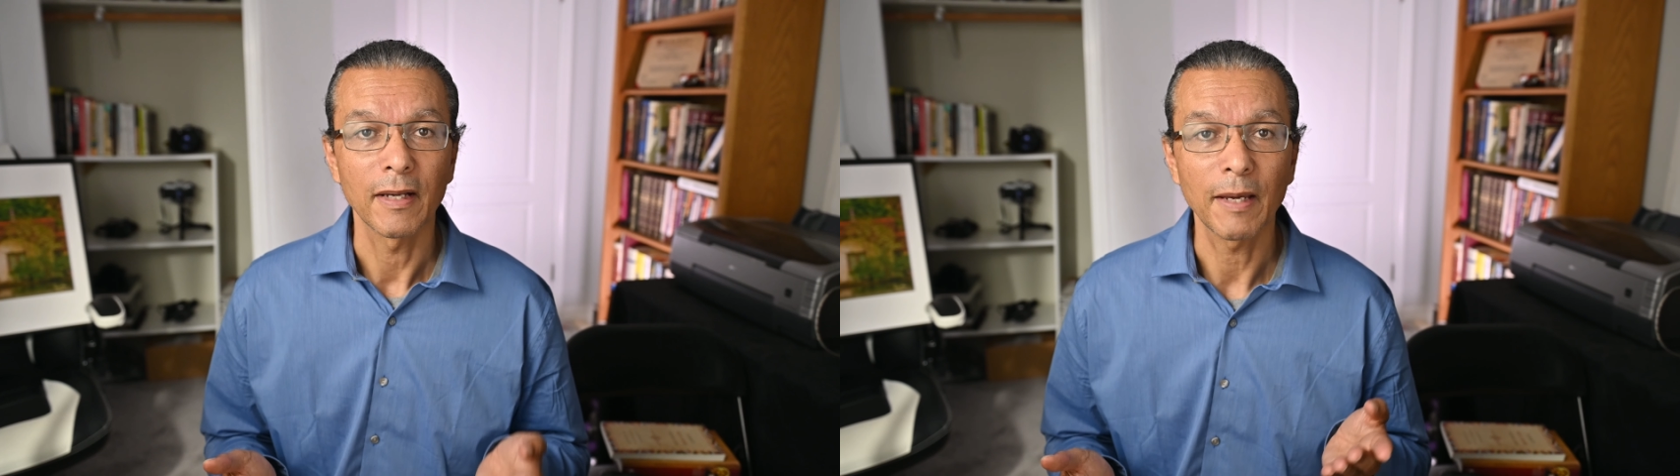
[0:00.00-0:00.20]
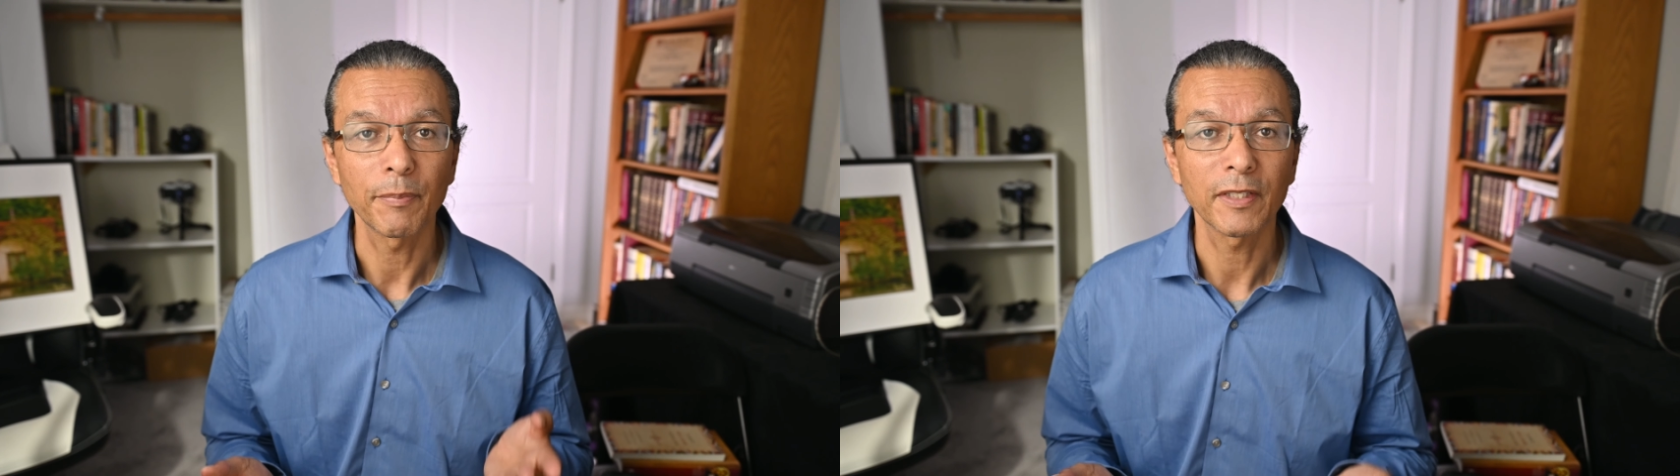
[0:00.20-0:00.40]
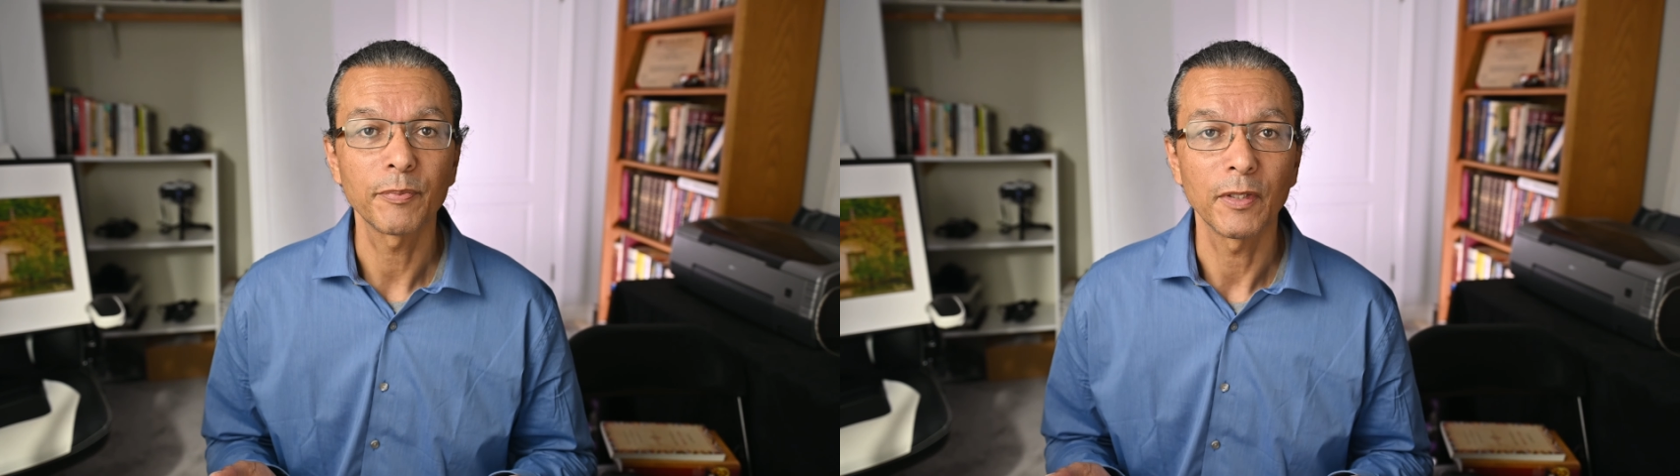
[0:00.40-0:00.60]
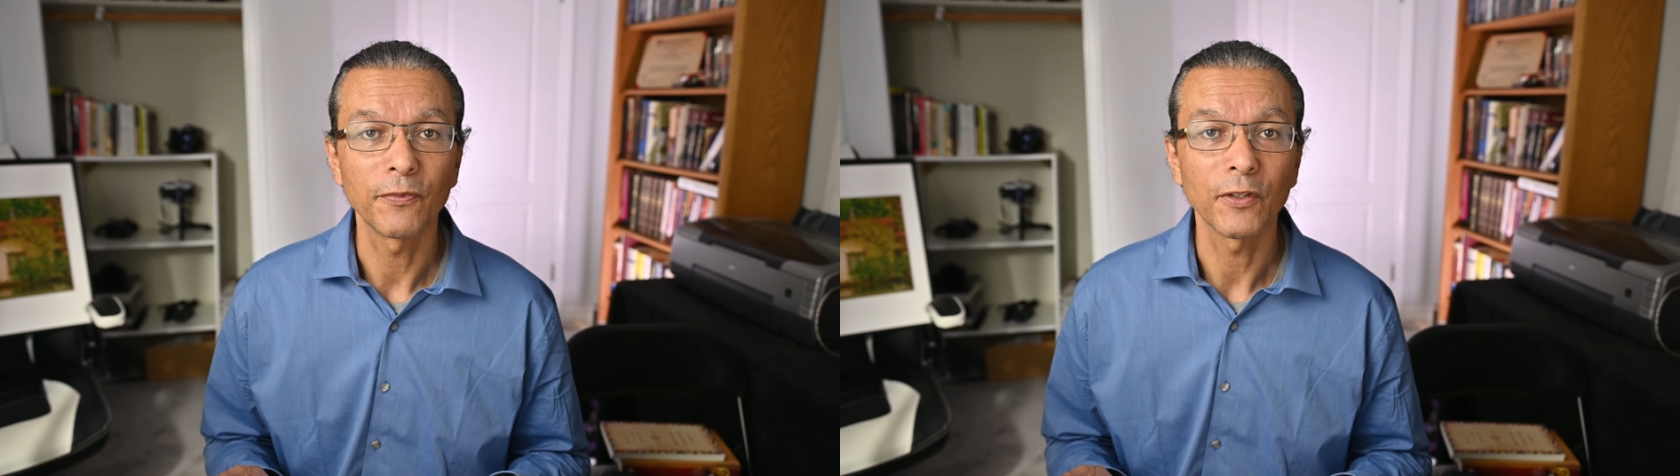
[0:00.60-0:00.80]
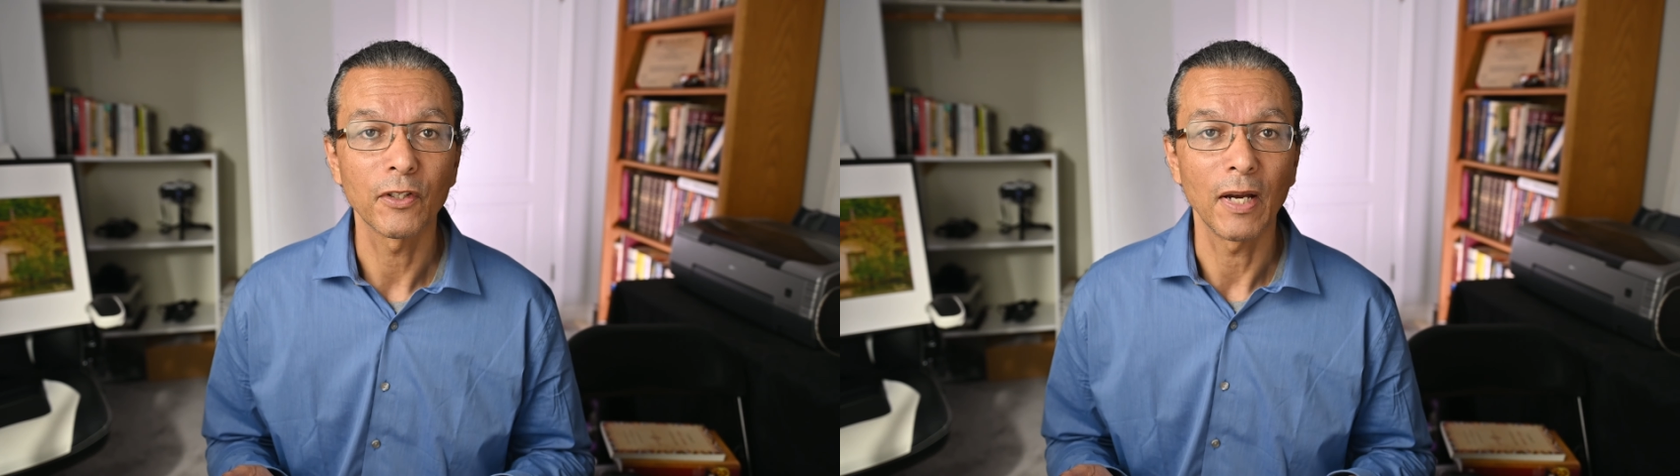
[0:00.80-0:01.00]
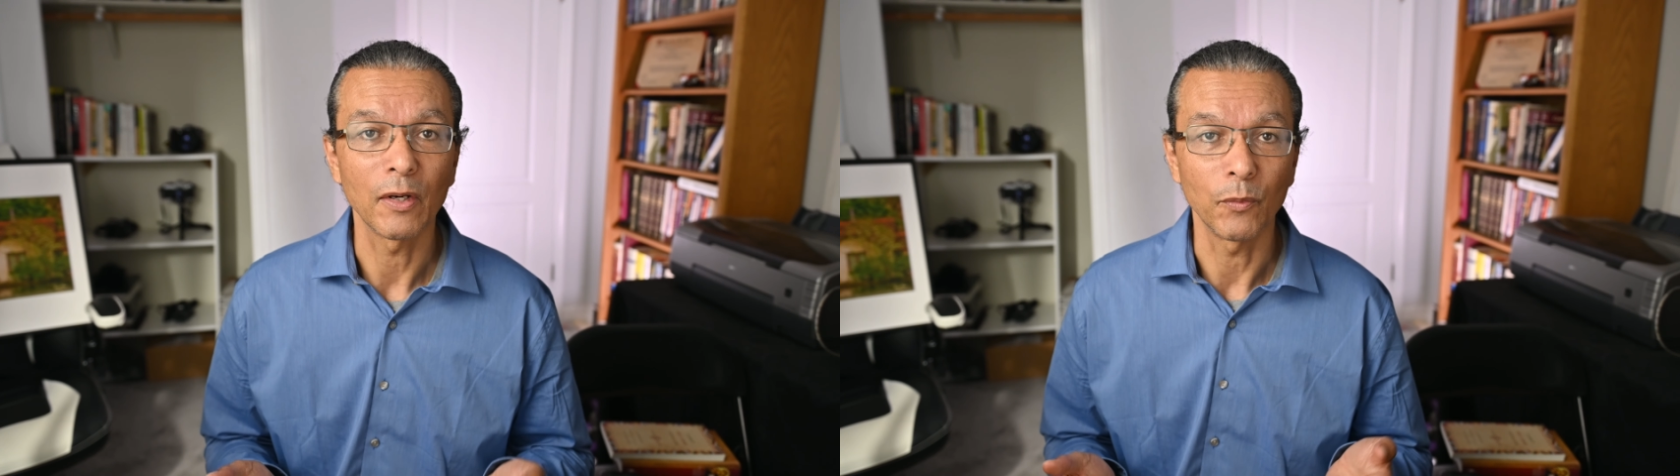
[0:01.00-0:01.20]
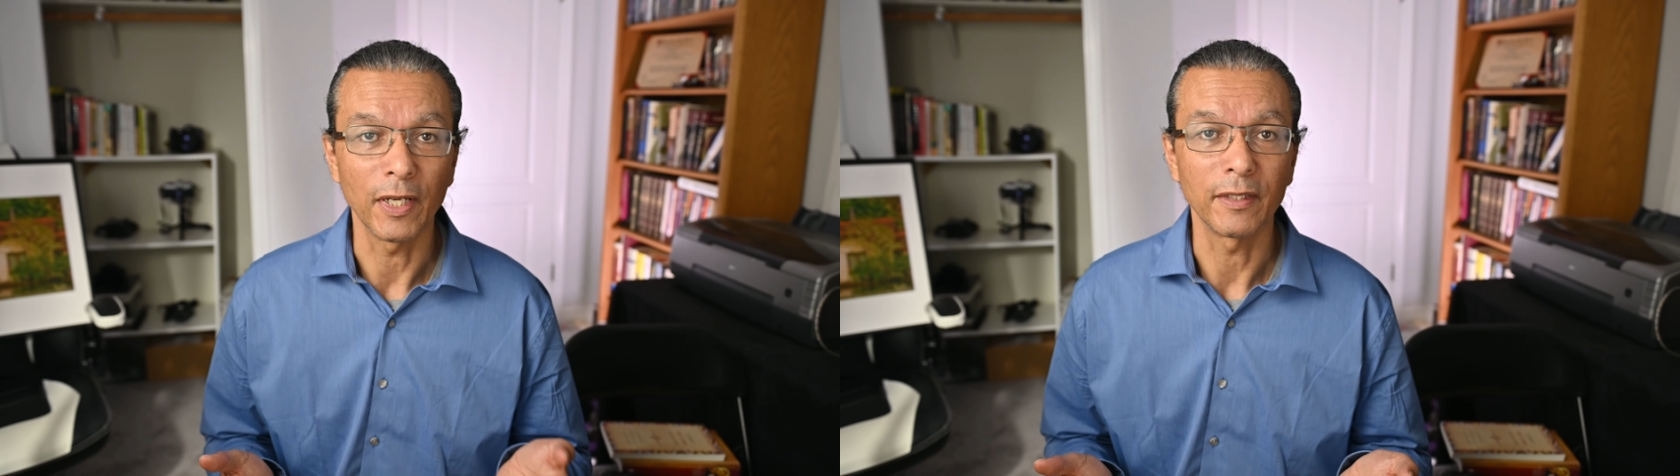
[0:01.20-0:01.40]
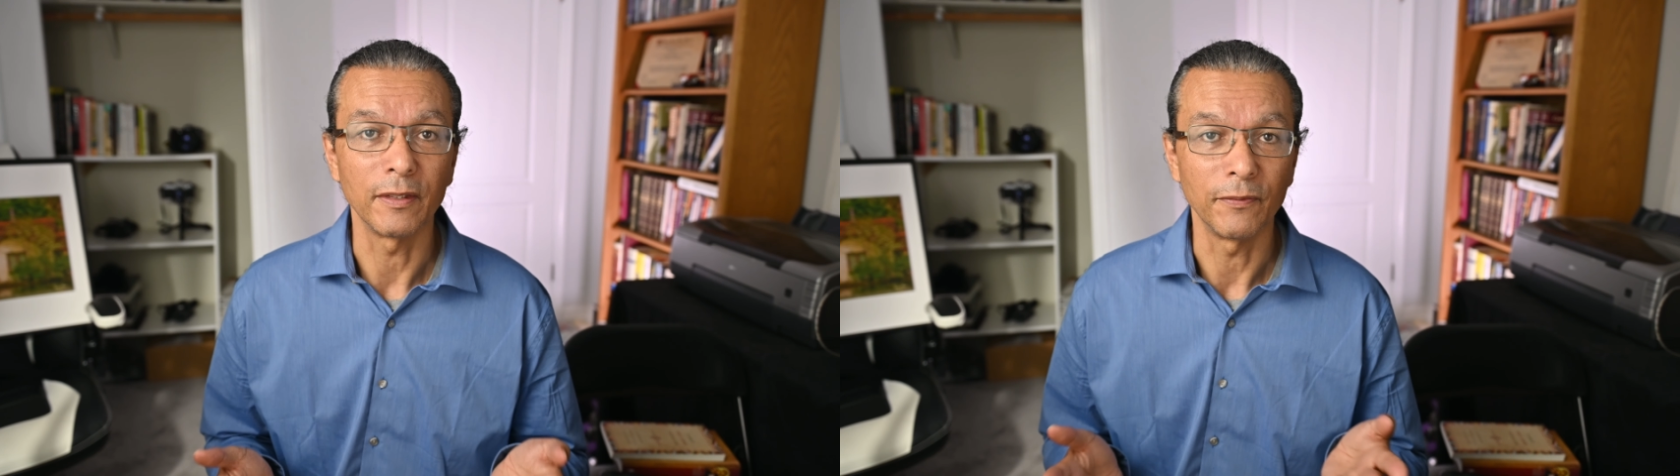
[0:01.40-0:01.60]
God blessed me to figure out a
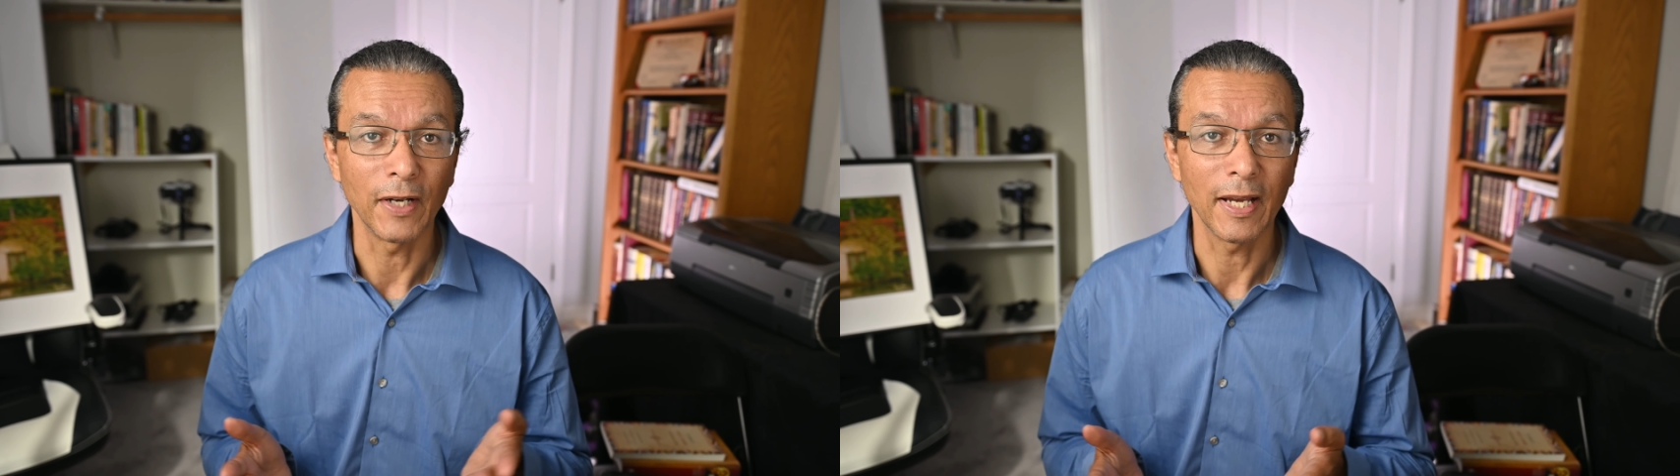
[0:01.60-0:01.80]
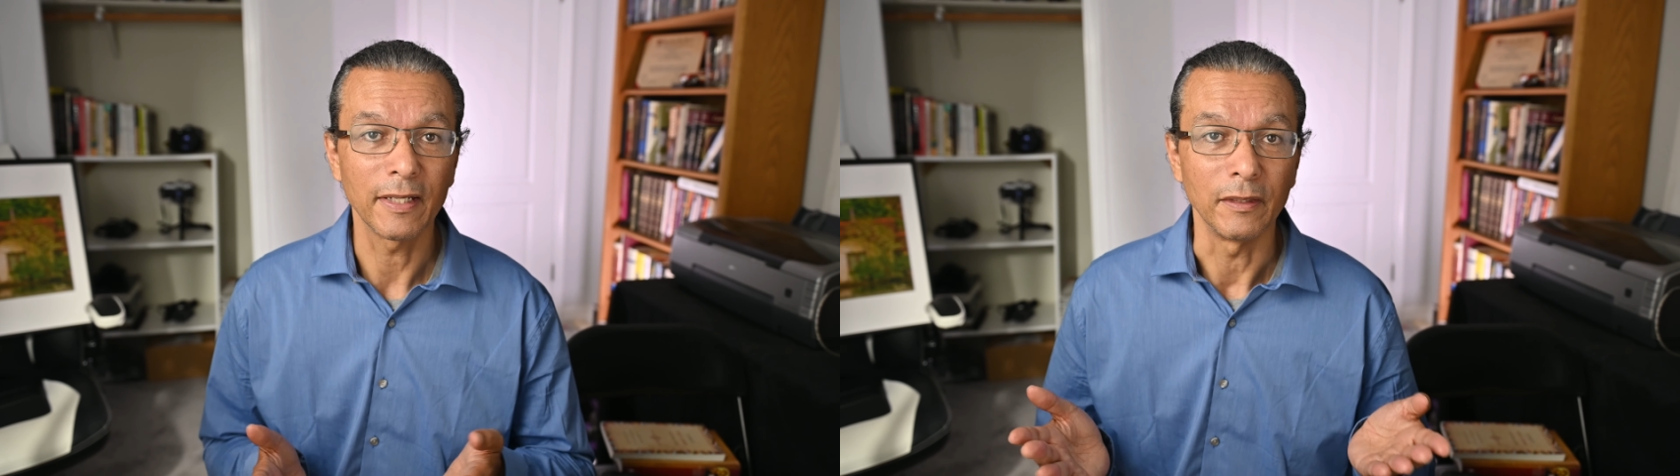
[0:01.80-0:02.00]
way to divide